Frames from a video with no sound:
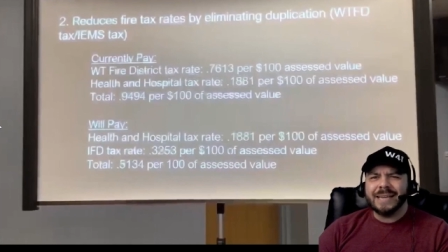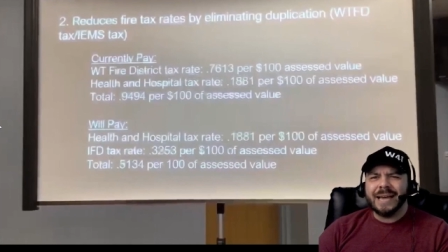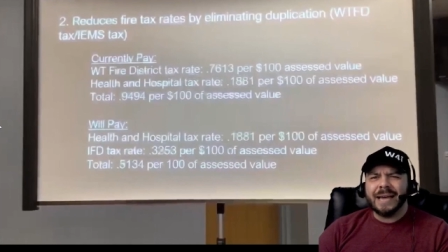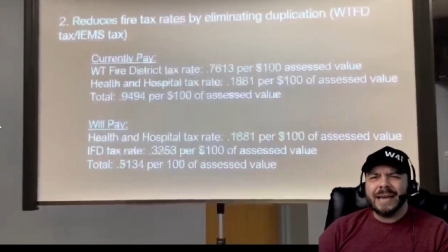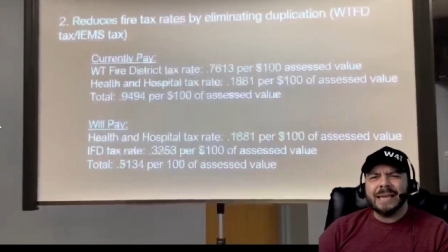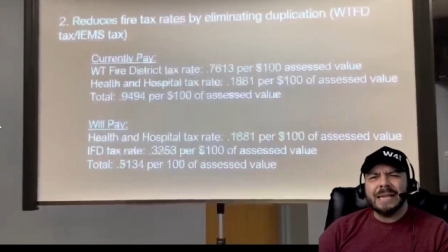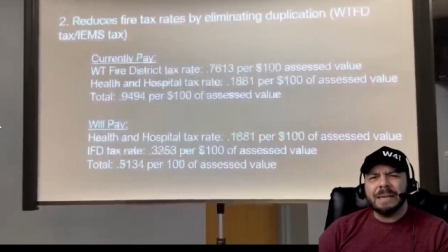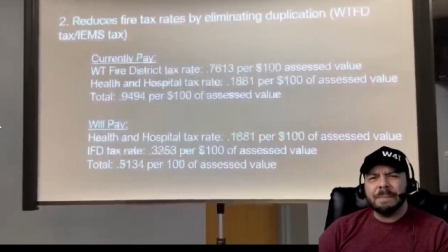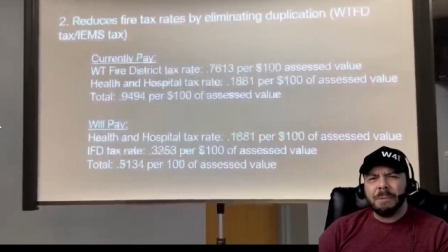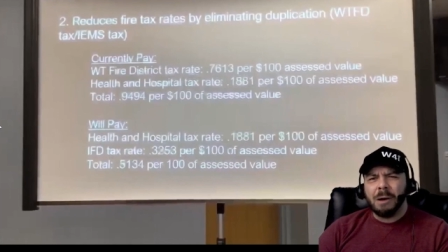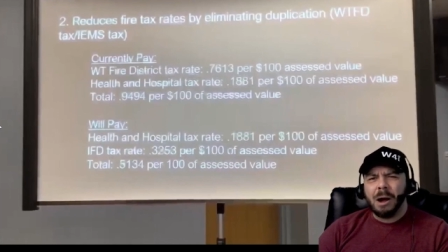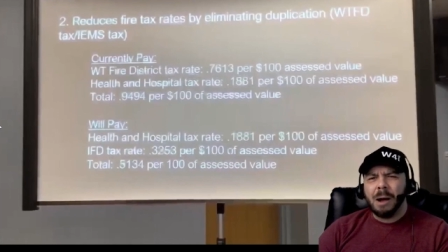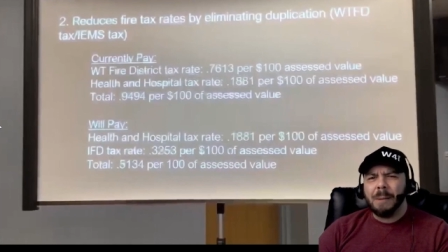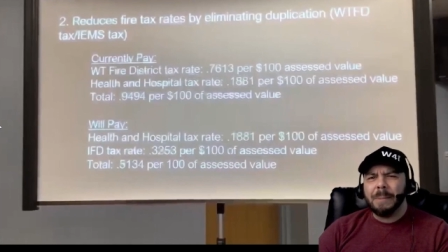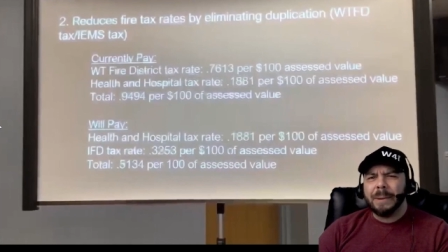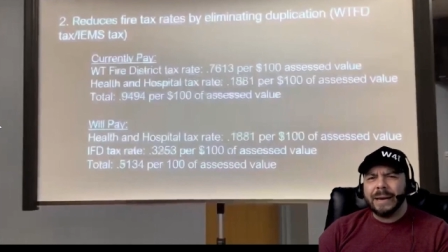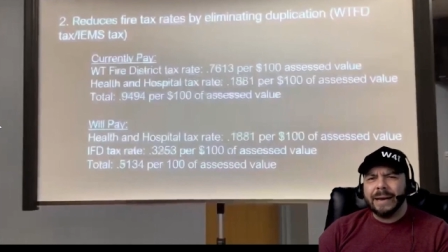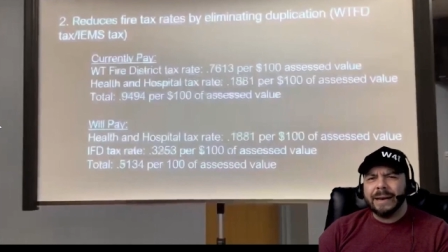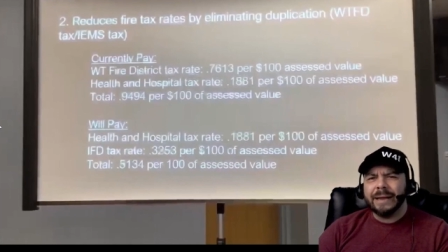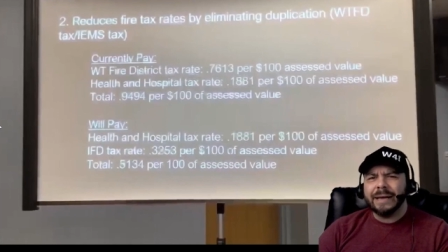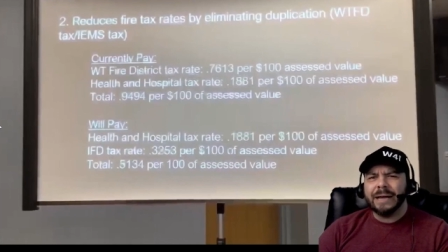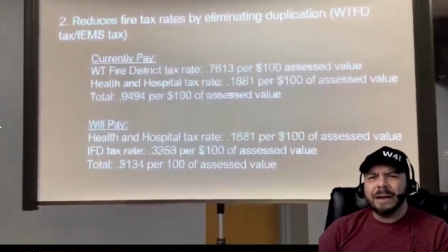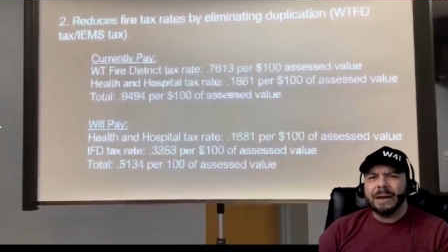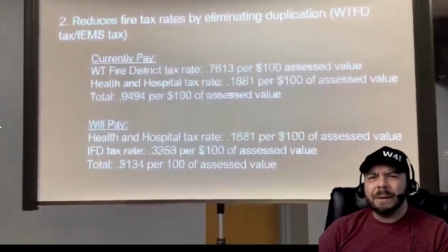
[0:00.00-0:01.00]
Yeah, he's probably
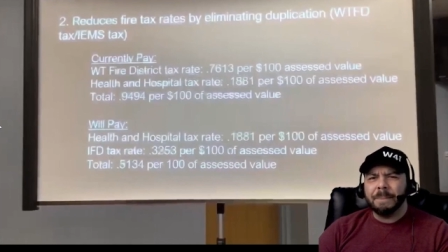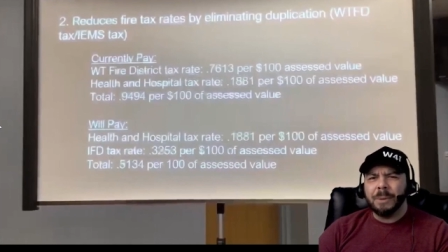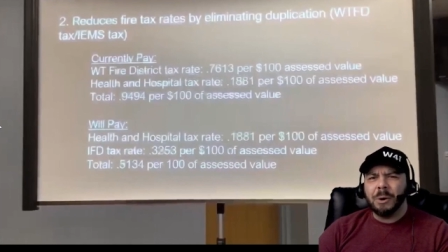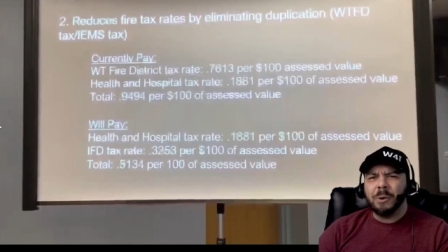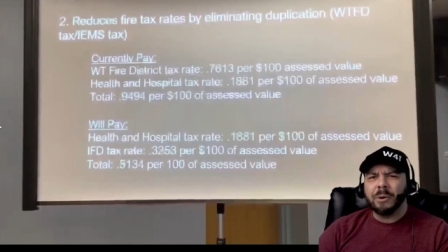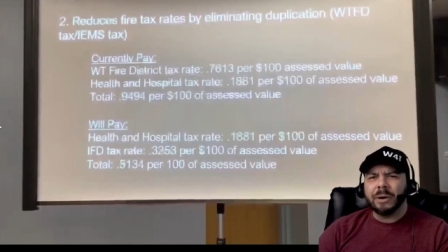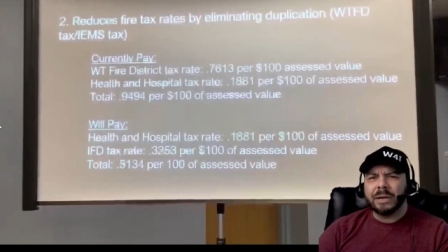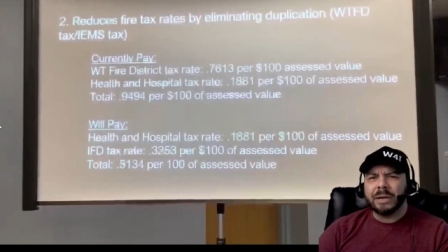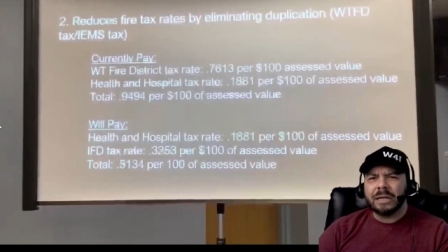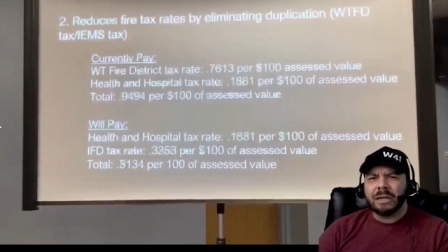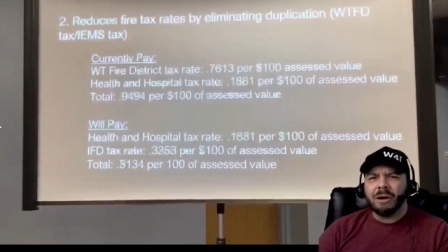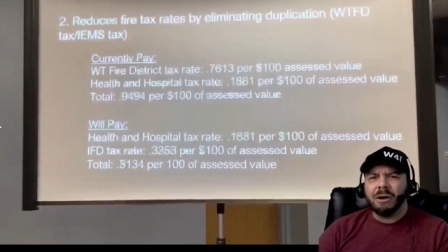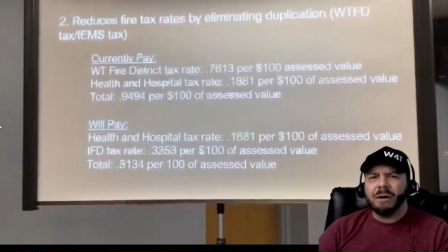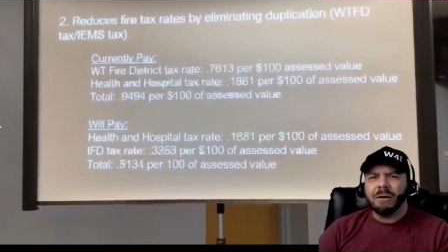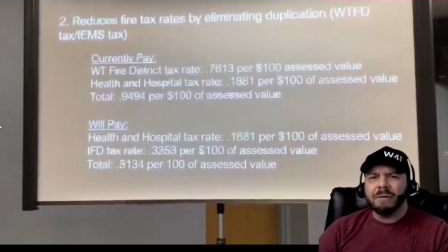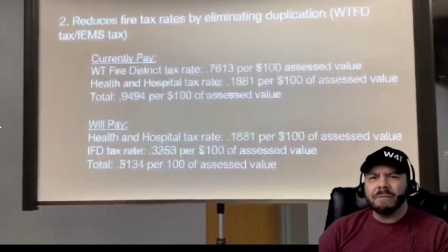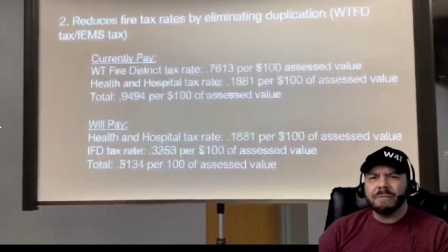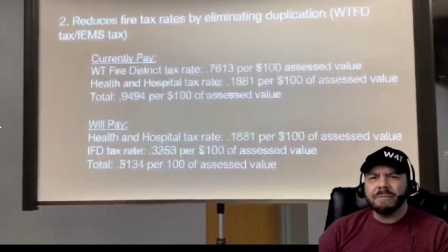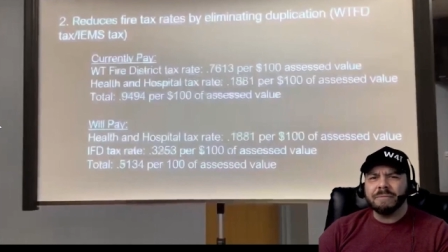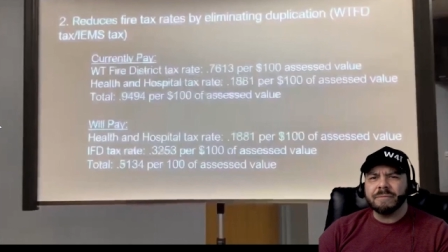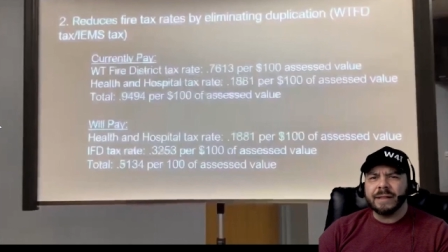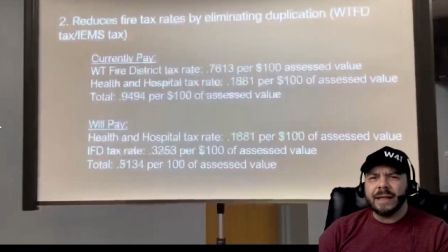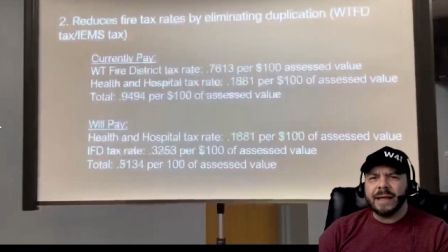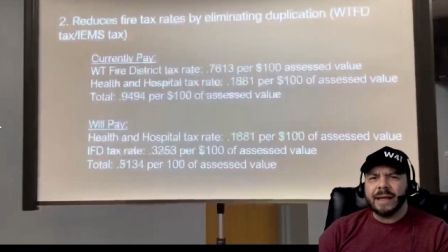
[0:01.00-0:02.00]
going to get a bonus
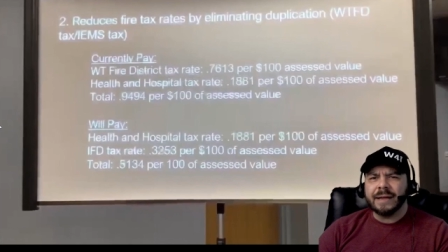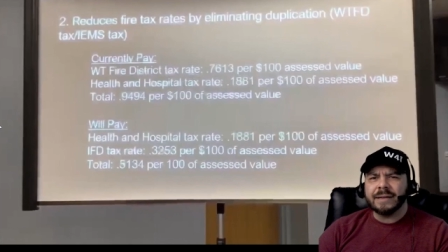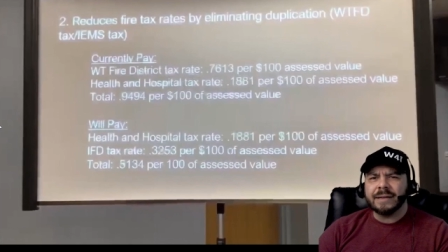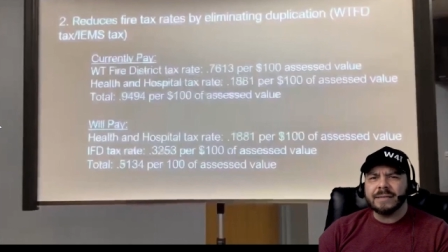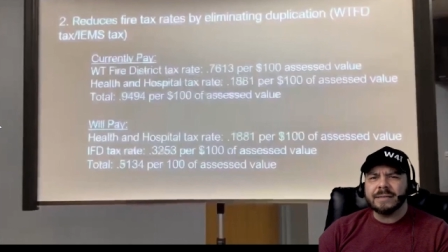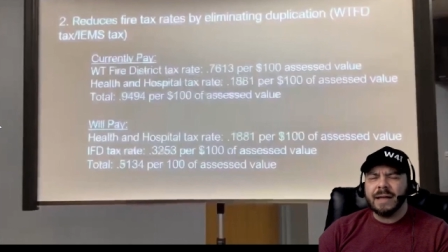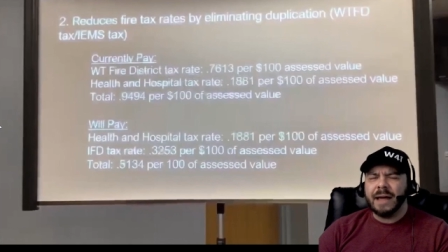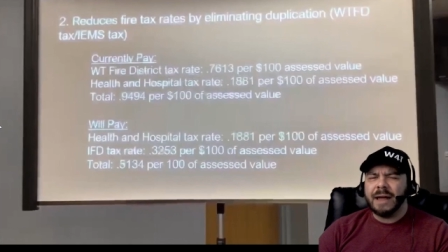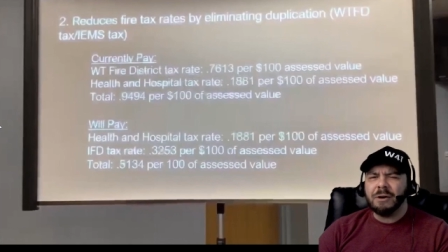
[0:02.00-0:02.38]
off for that.